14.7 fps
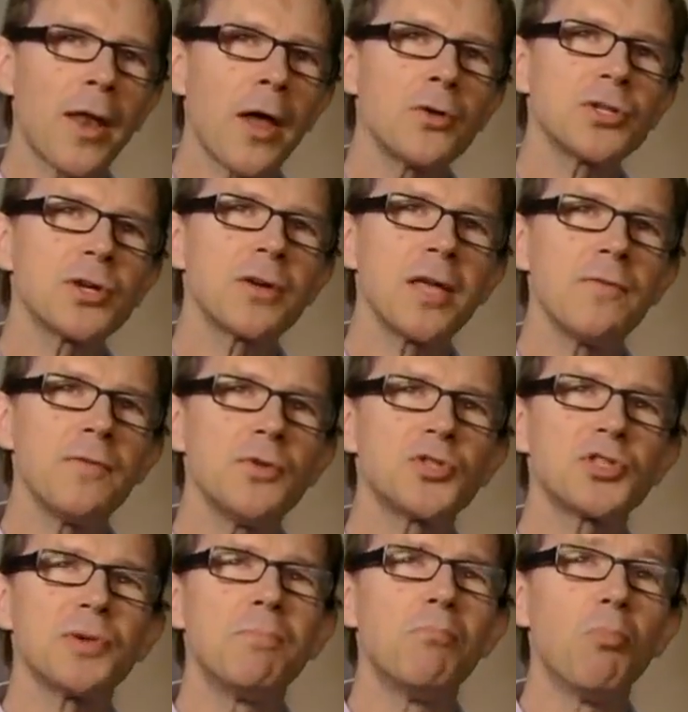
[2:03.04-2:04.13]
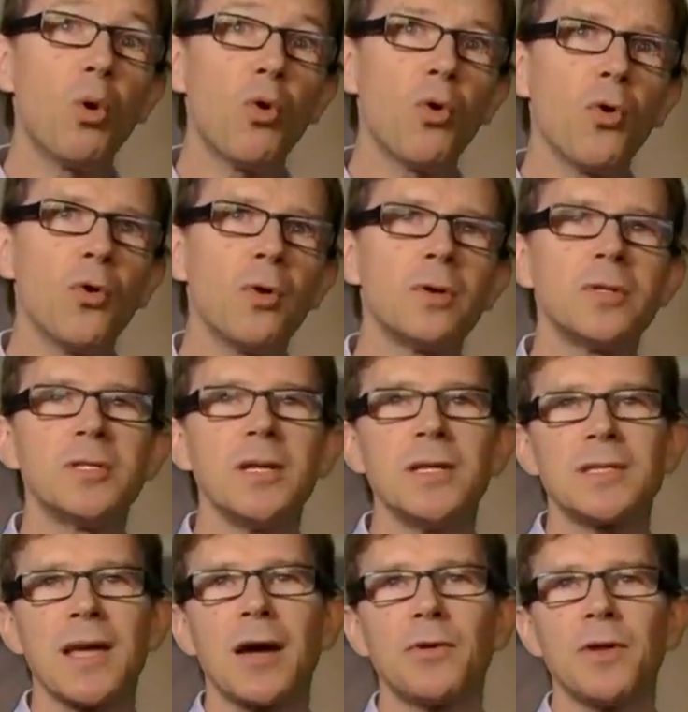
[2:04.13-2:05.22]
don't I give you some more
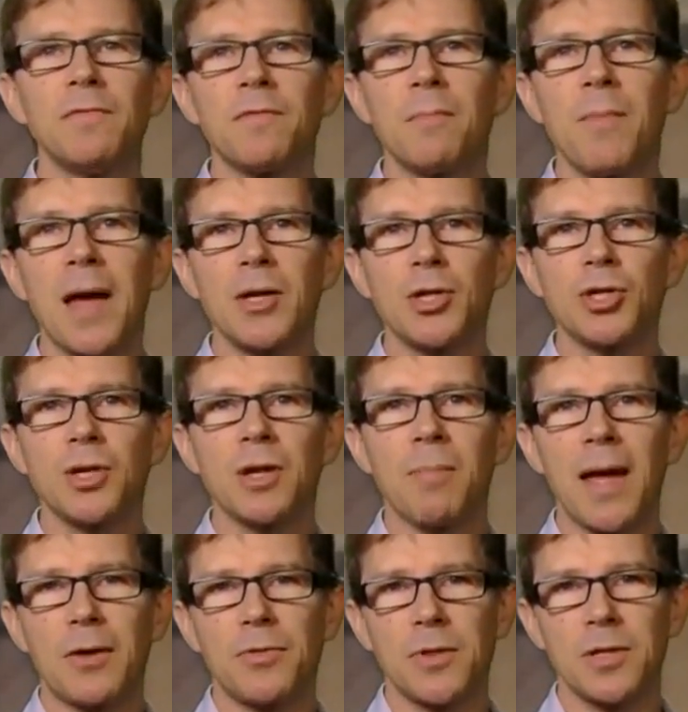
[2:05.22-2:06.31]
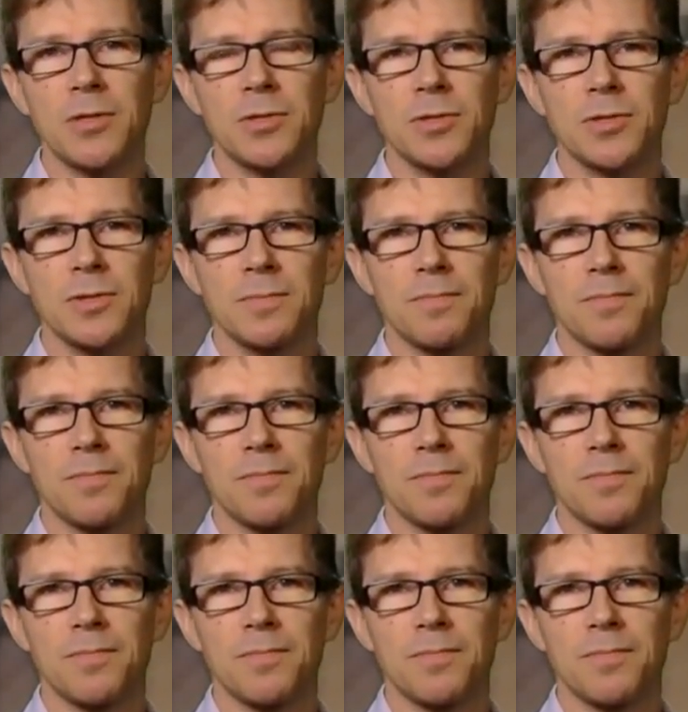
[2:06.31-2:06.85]
detailed information about this?